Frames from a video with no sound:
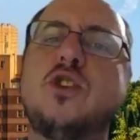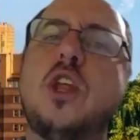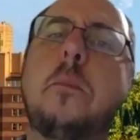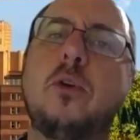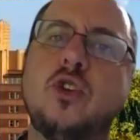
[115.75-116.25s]
So
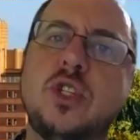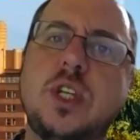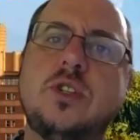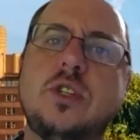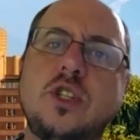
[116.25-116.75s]
the
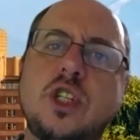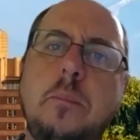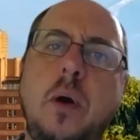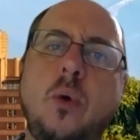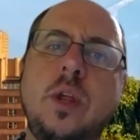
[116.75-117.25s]
persistence
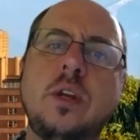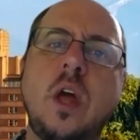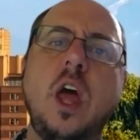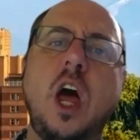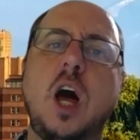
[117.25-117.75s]
component
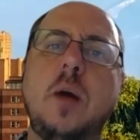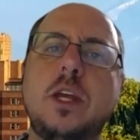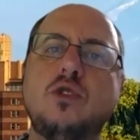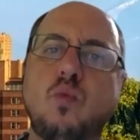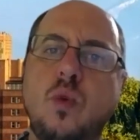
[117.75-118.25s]

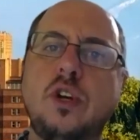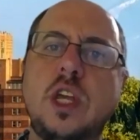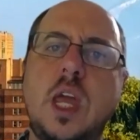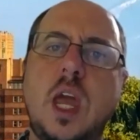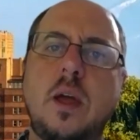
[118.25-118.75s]
is really,